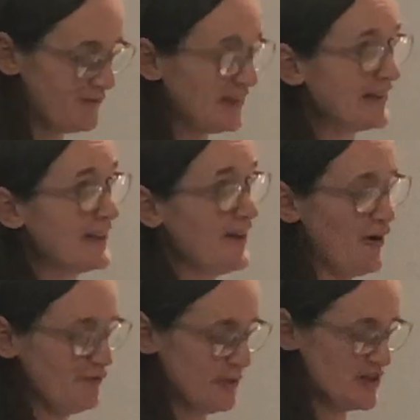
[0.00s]
Funnily
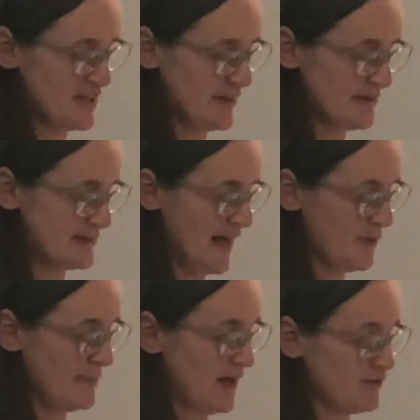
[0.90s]
enough, we shared the
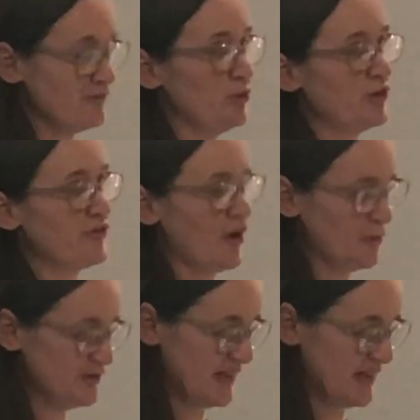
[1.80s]
same amount of chromosomal